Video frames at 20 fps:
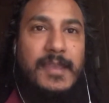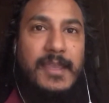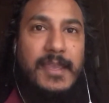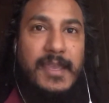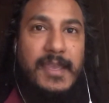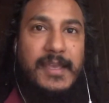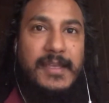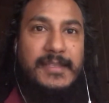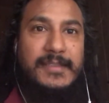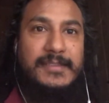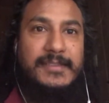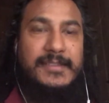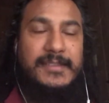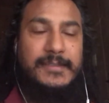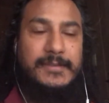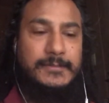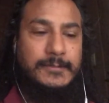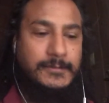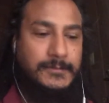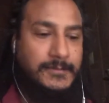And
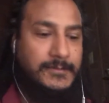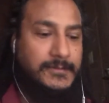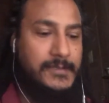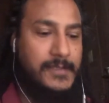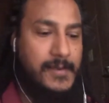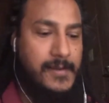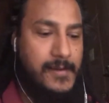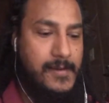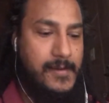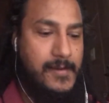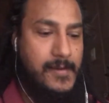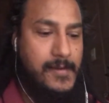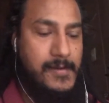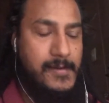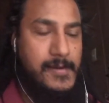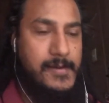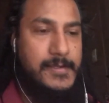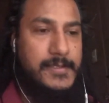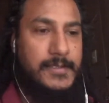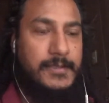
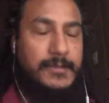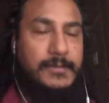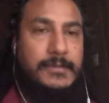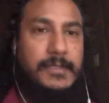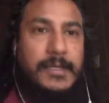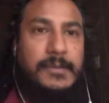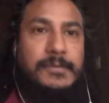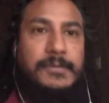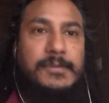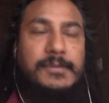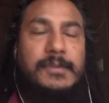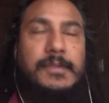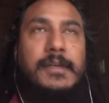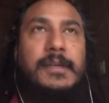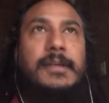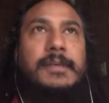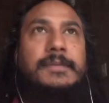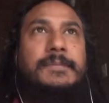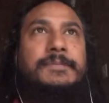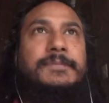so I
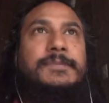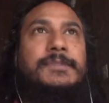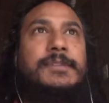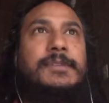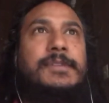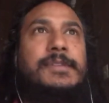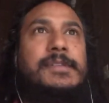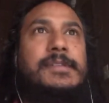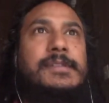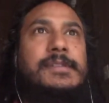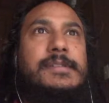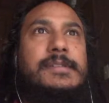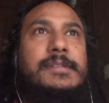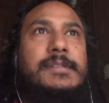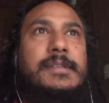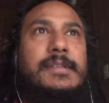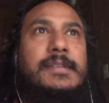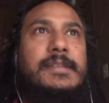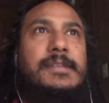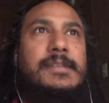will. So this,
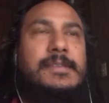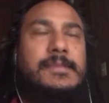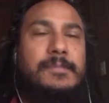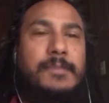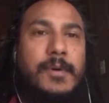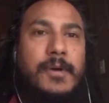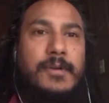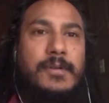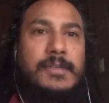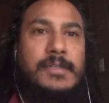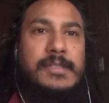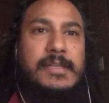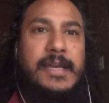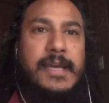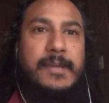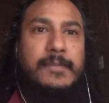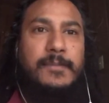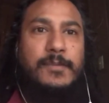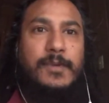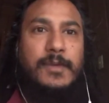in this modern
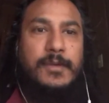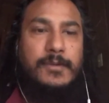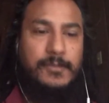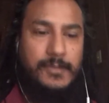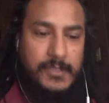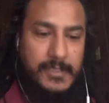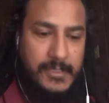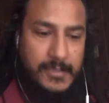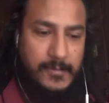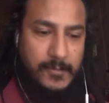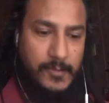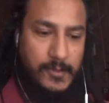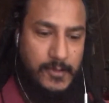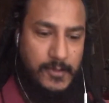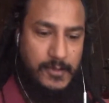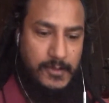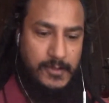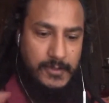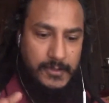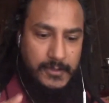time where we are
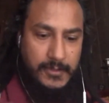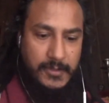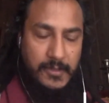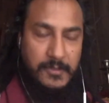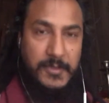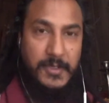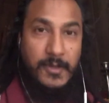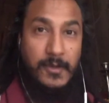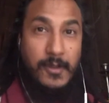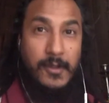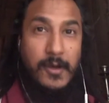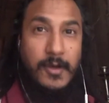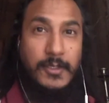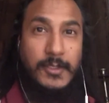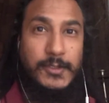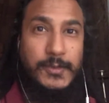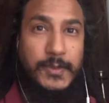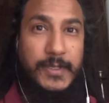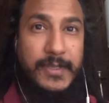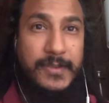more coming along
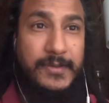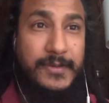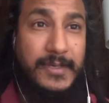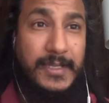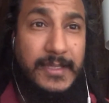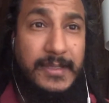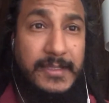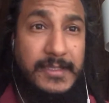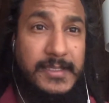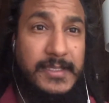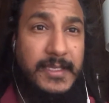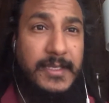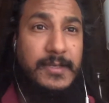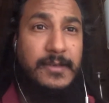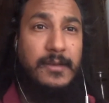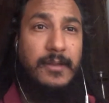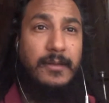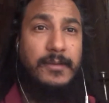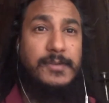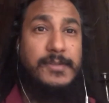together in the
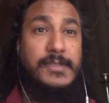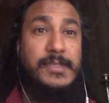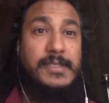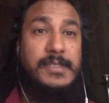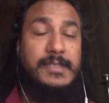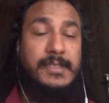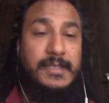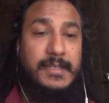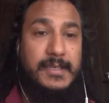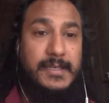technology,